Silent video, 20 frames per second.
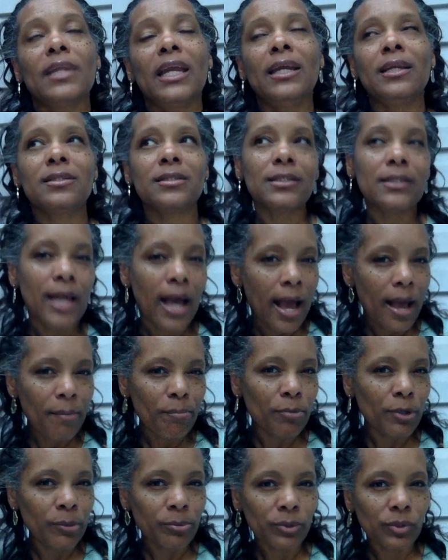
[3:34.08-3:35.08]
it's
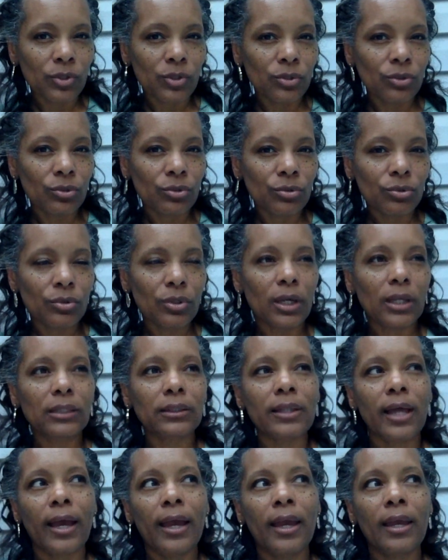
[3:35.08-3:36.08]
not biblical
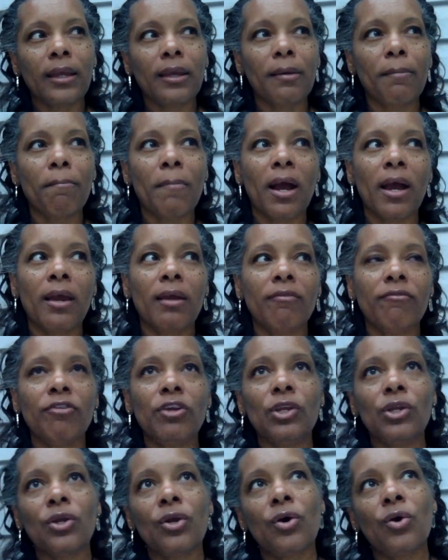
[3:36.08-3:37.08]
like my
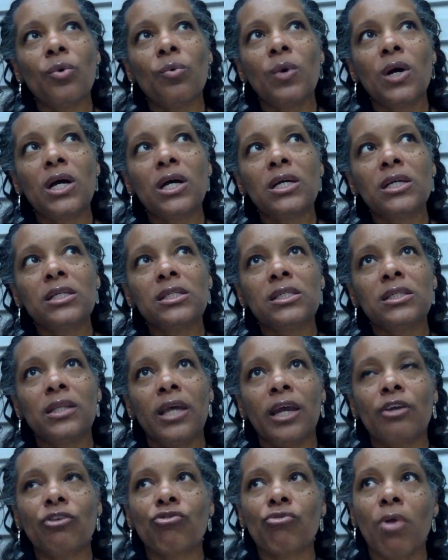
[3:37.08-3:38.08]
video was
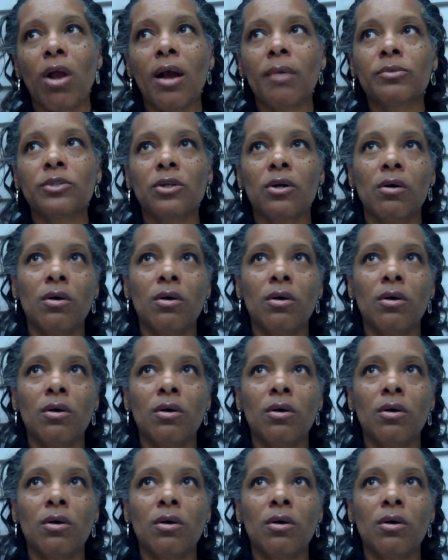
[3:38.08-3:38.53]
that dropped